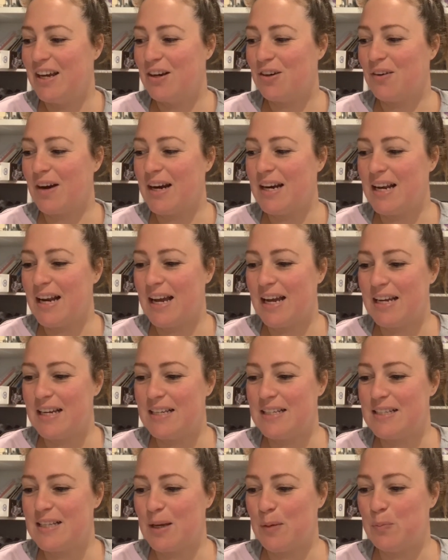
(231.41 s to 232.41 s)
Great
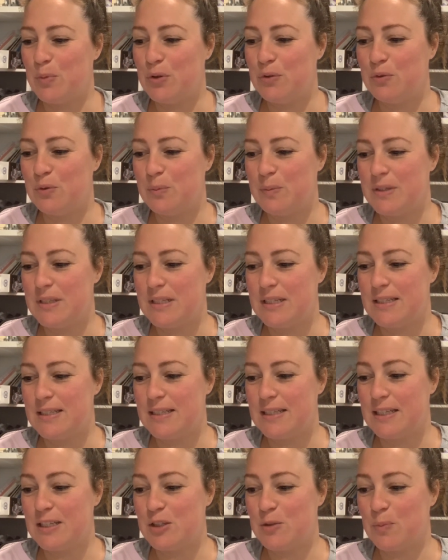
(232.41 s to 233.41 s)
Hades and beautiful Misty
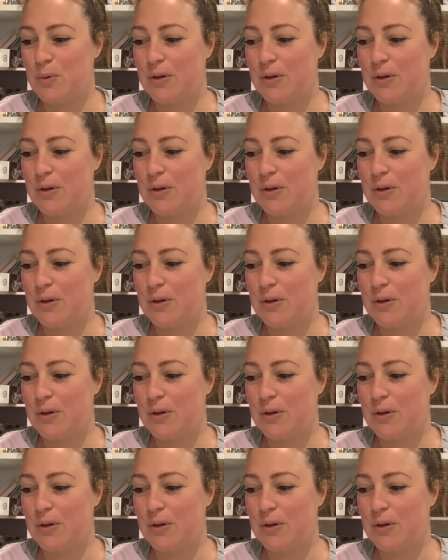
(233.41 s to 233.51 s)
Stitch